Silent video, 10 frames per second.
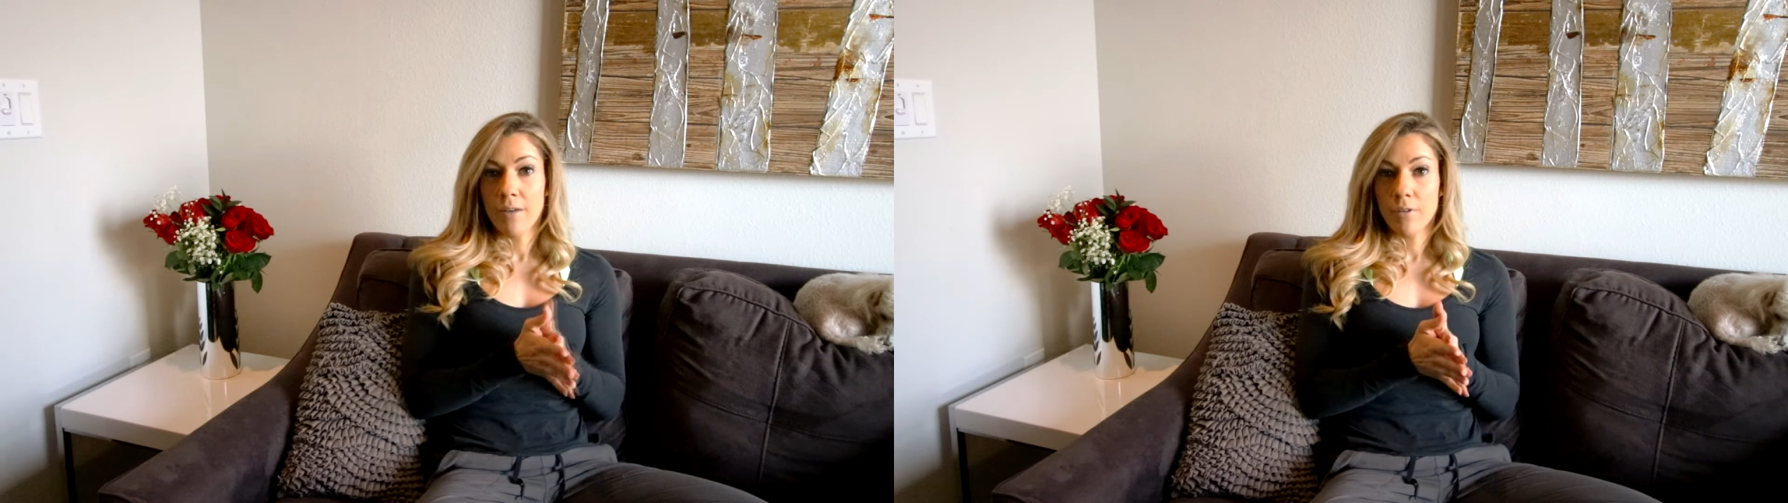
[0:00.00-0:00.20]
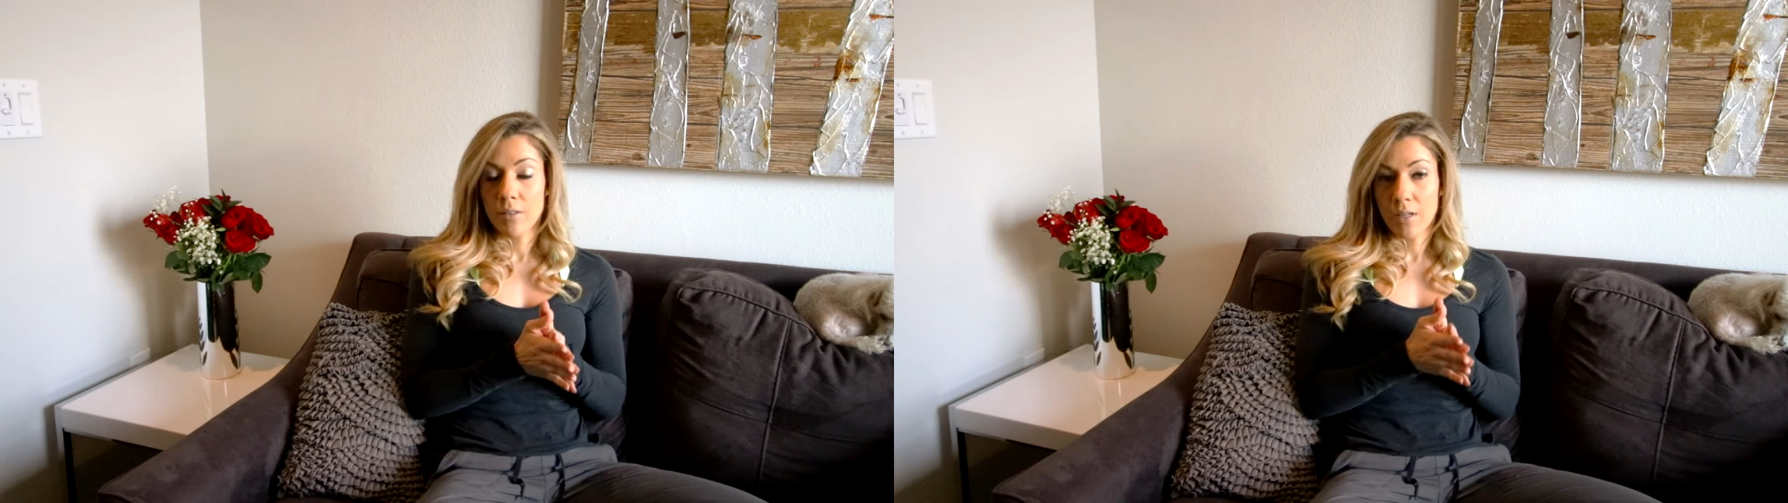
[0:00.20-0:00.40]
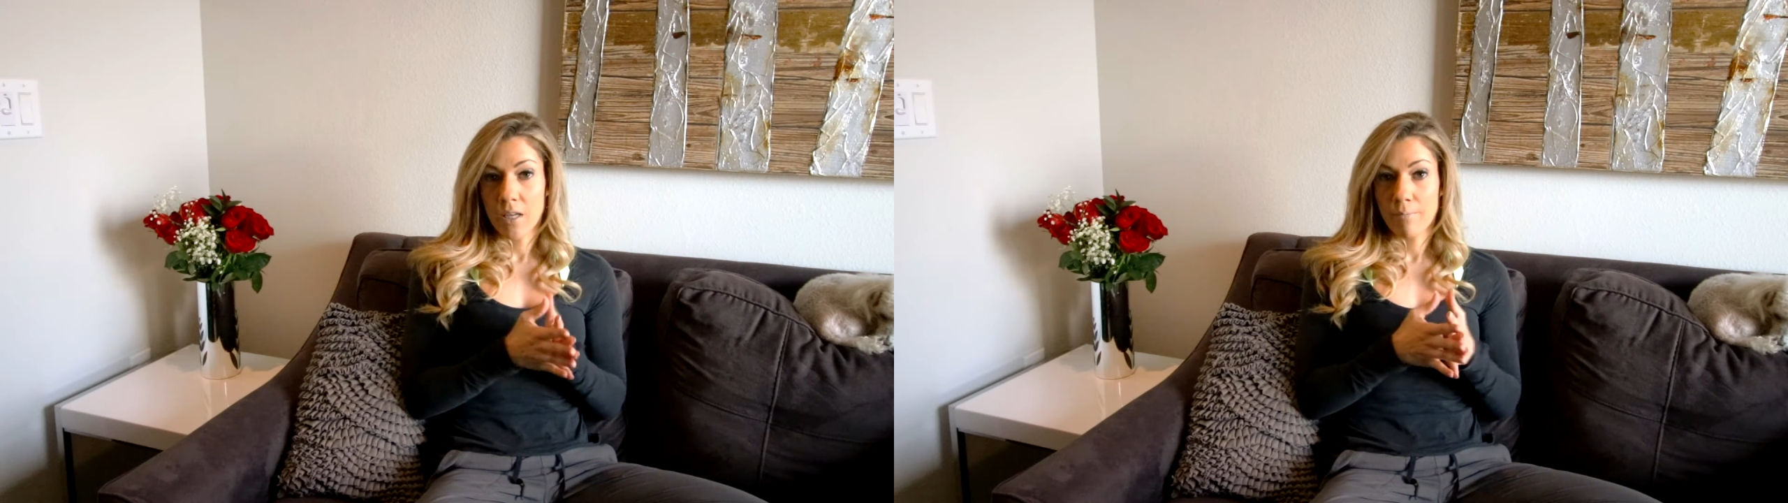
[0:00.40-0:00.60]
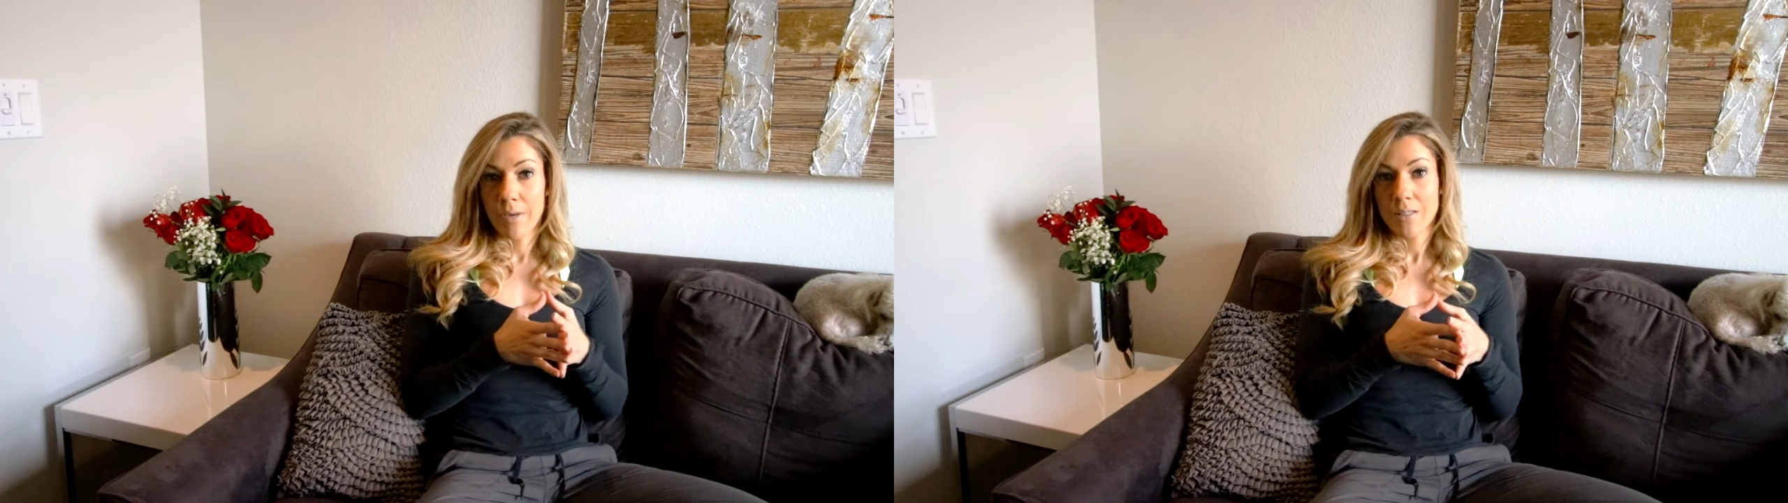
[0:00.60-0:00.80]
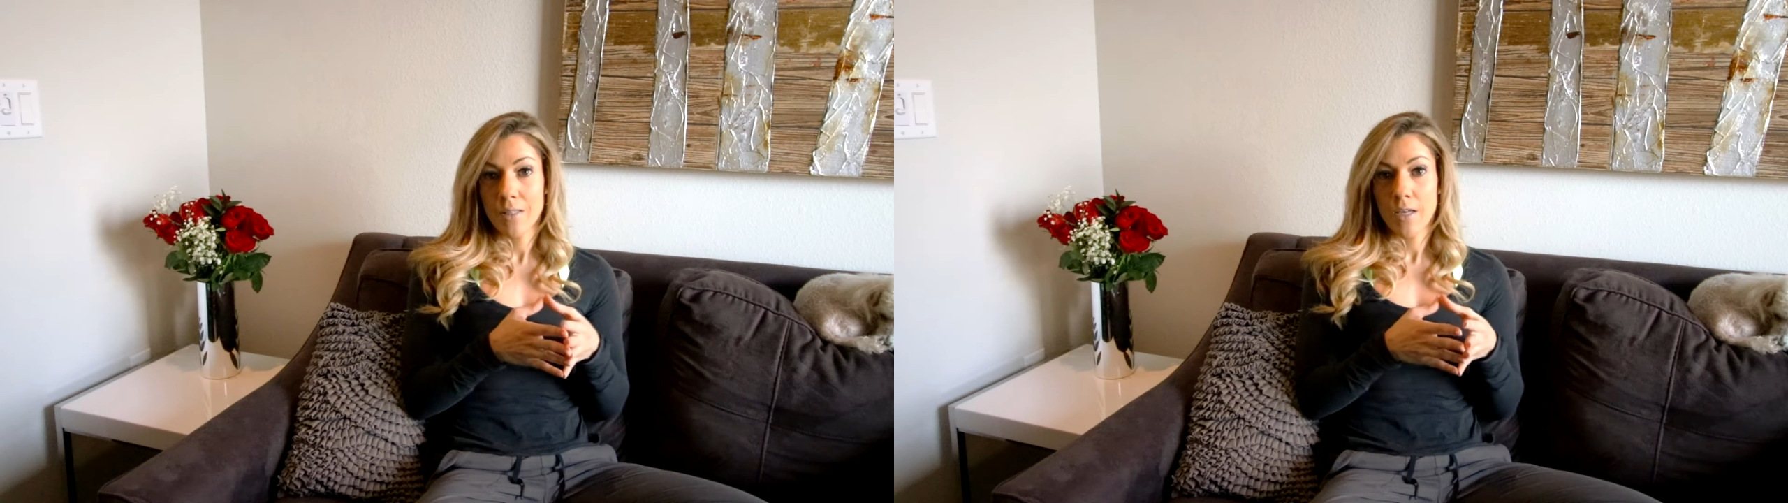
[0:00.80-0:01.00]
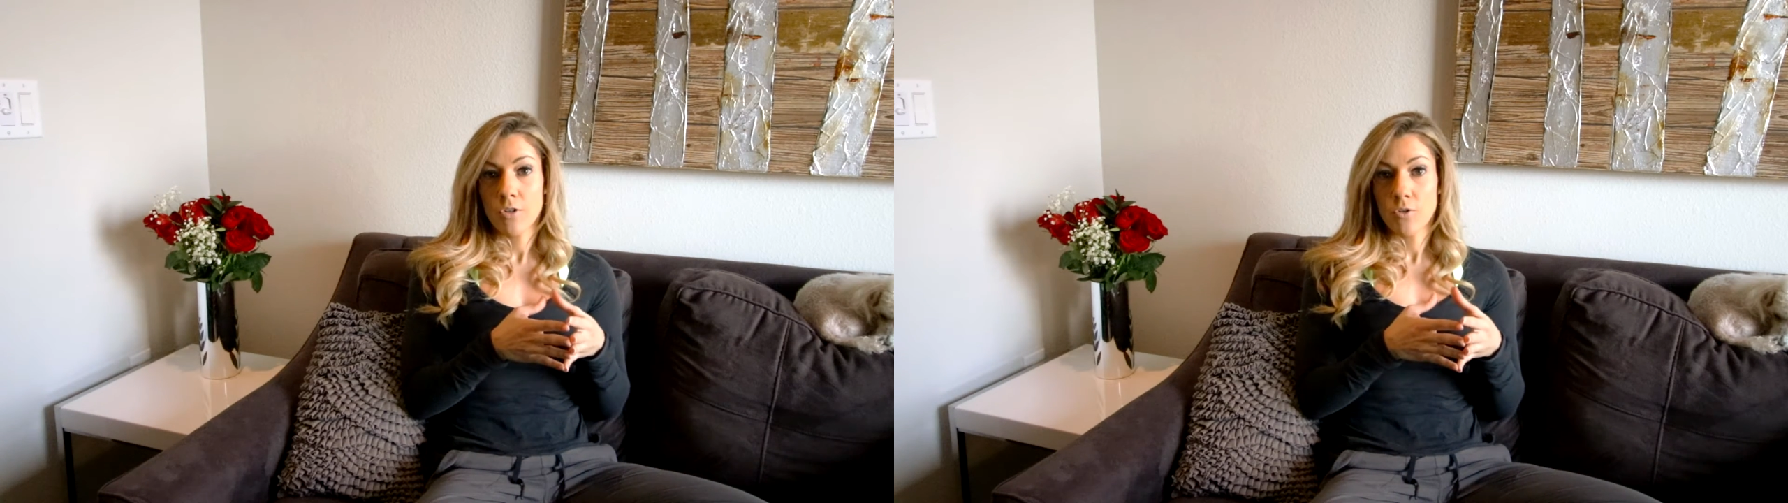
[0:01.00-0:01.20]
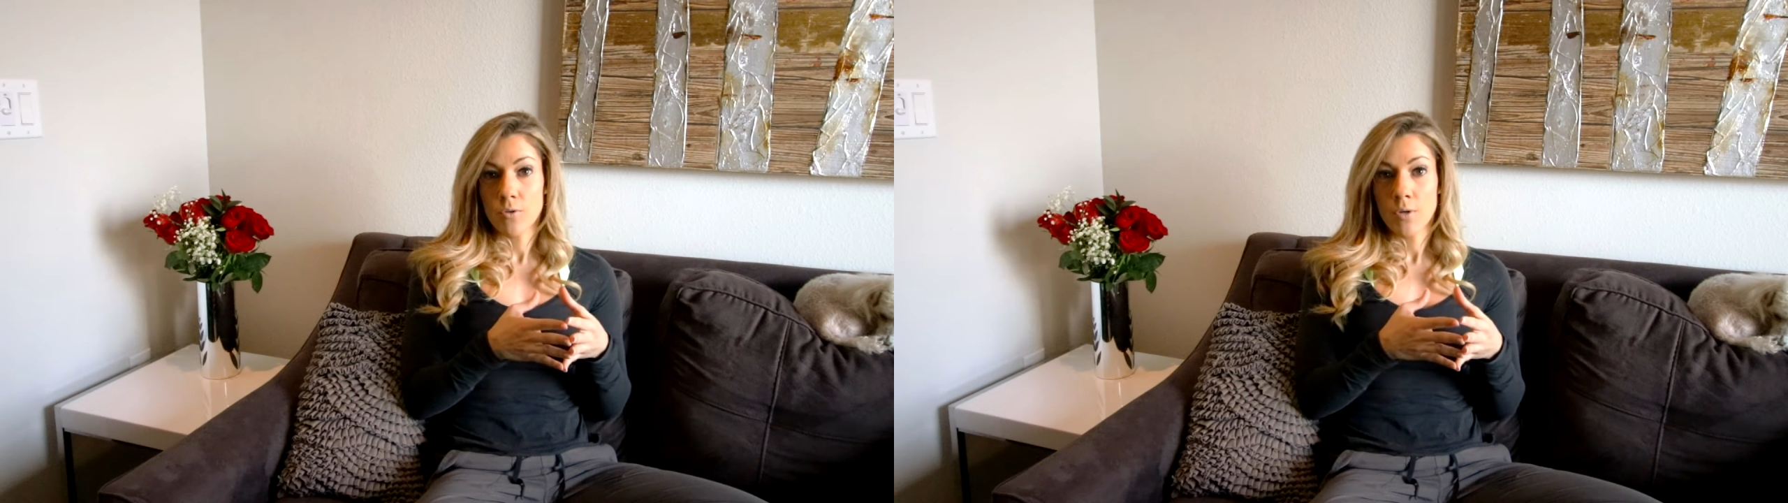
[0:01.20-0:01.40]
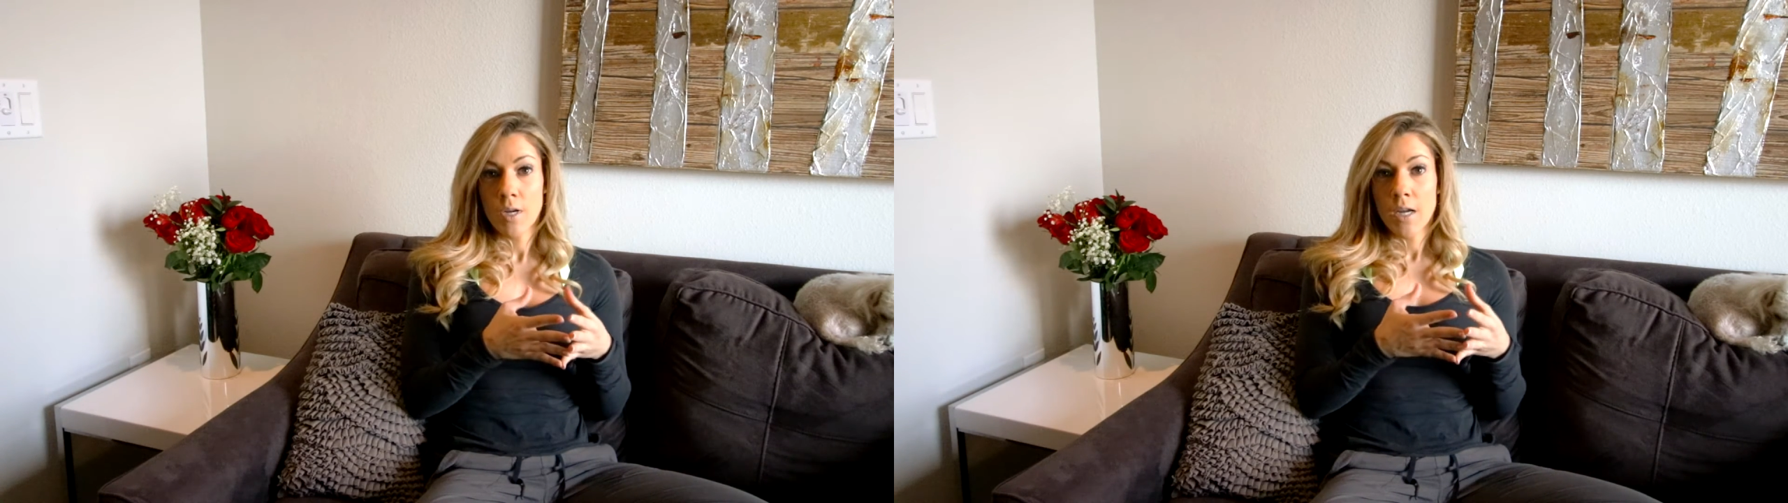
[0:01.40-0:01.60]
everything in my schedule